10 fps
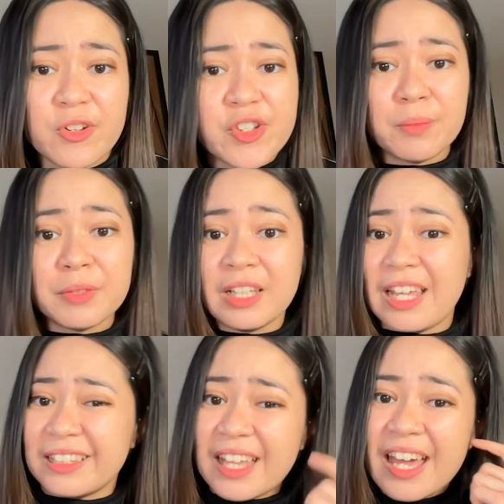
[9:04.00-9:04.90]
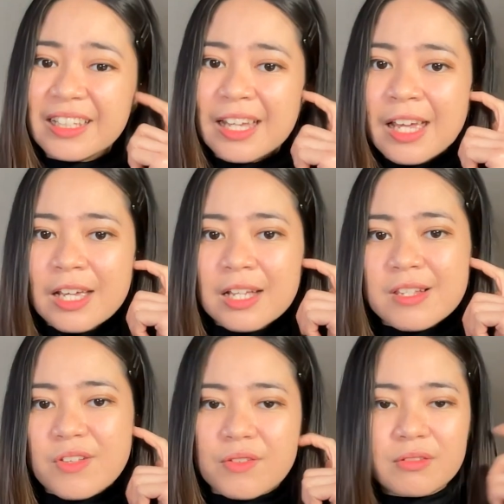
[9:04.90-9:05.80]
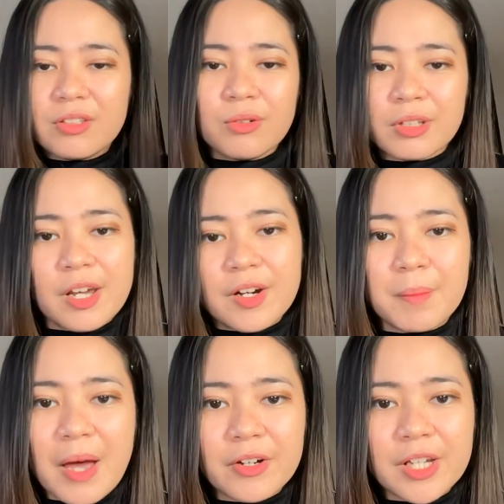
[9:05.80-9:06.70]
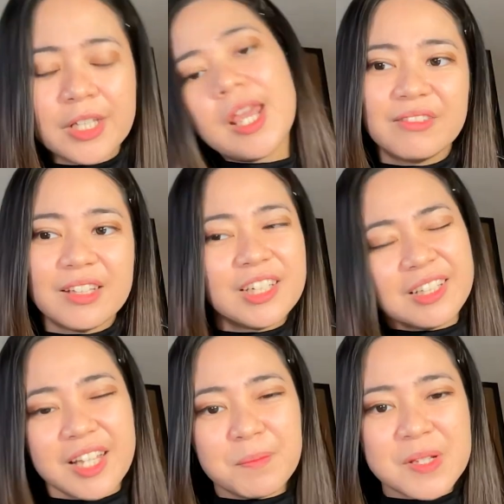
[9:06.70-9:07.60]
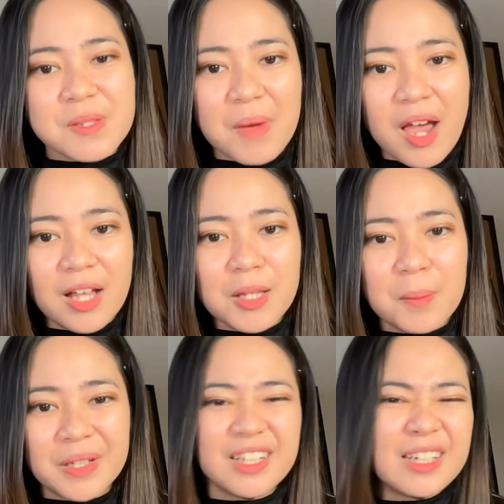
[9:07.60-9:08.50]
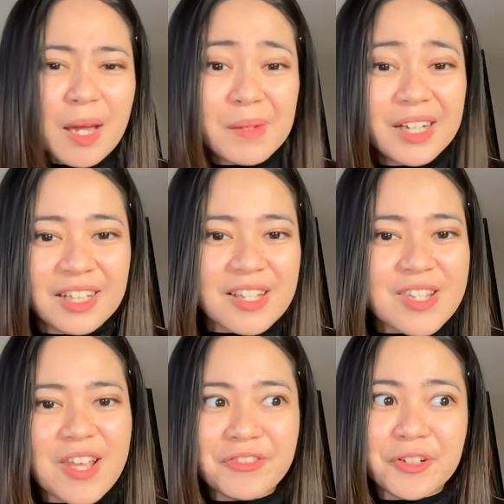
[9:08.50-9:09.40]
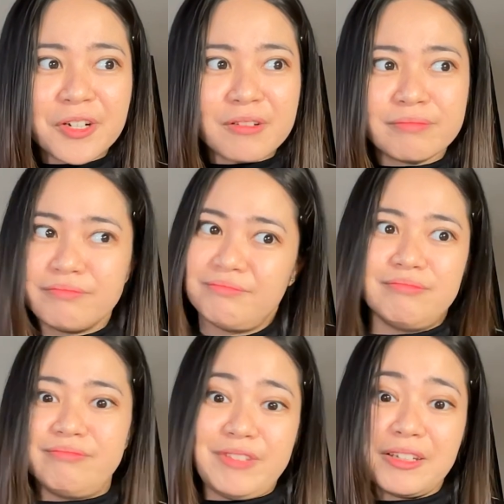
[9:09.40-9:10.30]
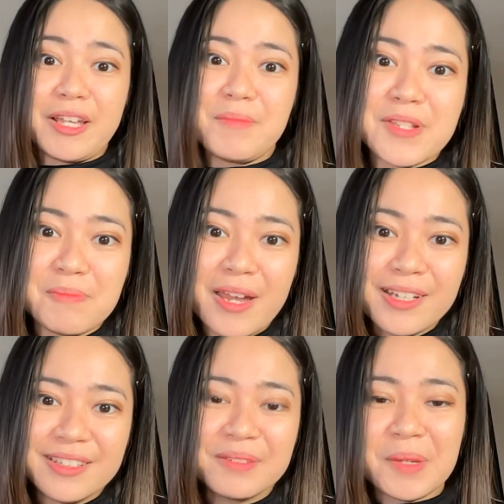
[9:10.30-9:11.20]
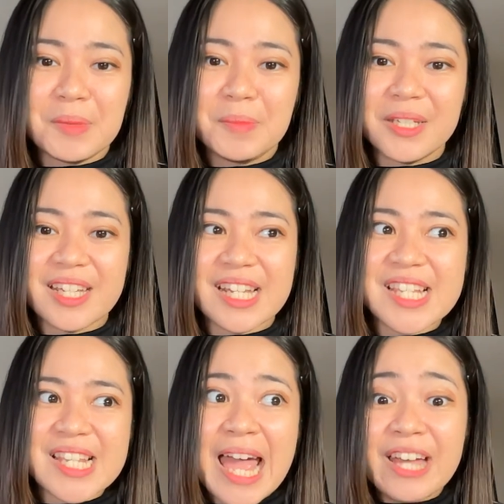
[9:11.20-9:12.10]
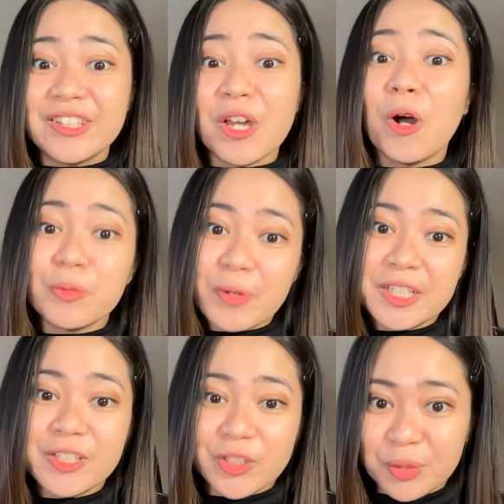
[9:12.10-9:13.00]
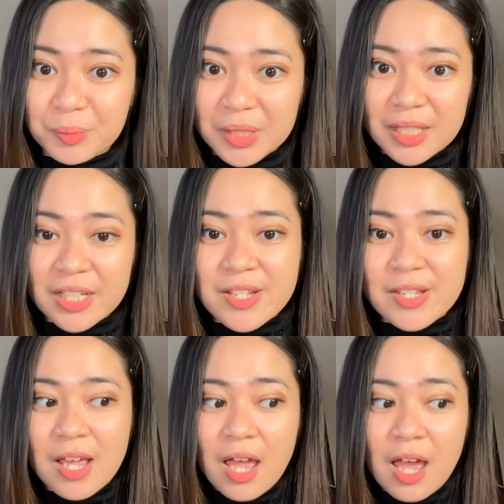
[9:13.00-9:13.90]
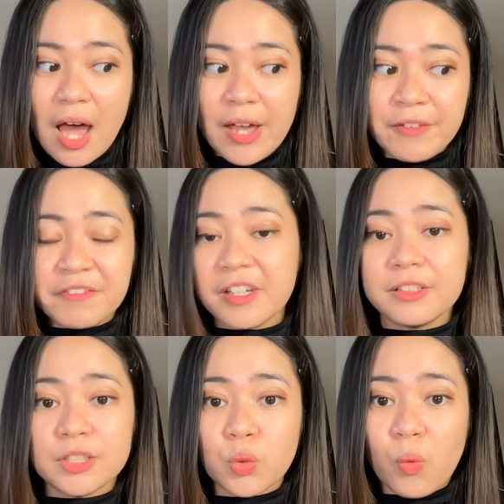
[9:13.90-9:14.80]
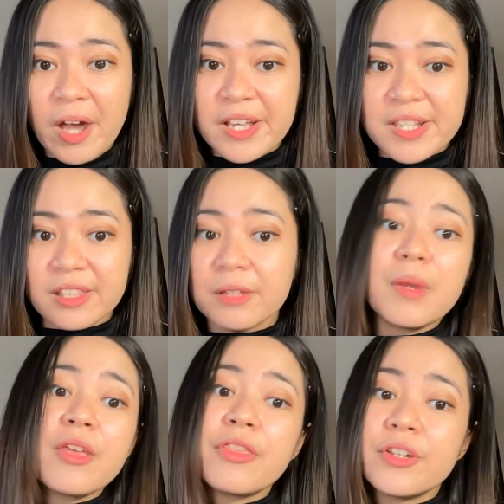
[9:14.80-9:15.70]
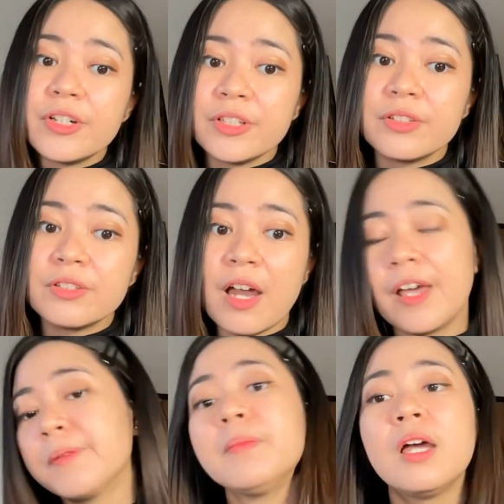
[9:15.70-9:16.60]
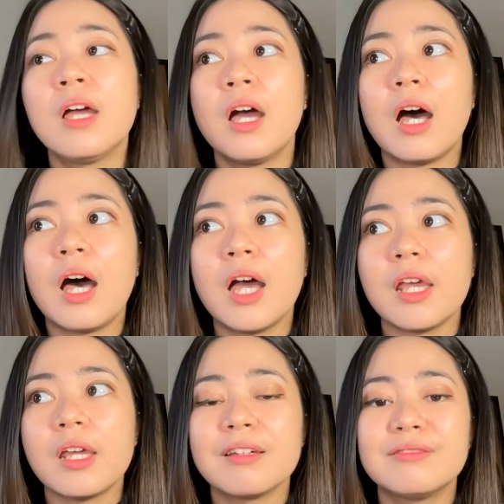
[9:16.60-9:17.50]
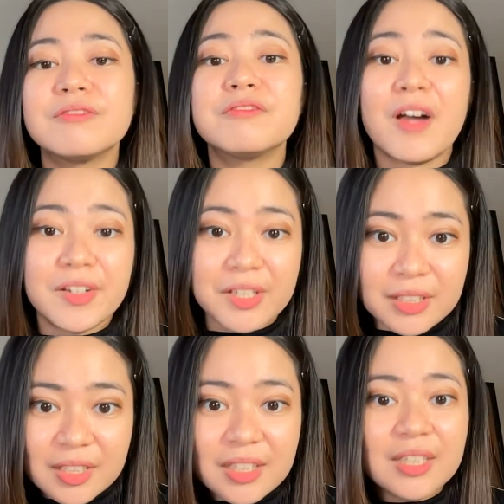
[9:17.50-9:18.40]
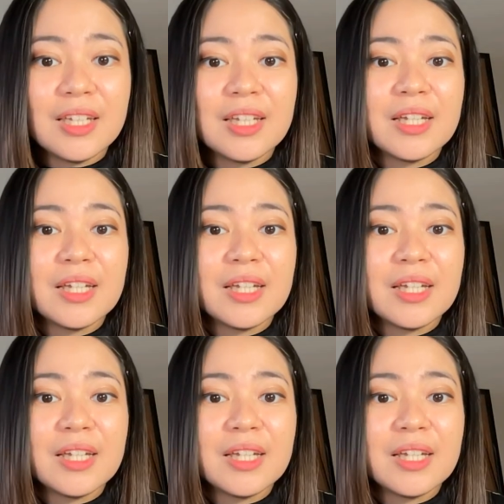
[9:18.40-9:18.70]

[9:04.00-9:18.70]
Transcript: or something like that. So they don't care about it. They didn't let me smile, but in Yamagata Center, they let me smile. Maybe because they already knew me, because I failed twice, and then my third time, I finally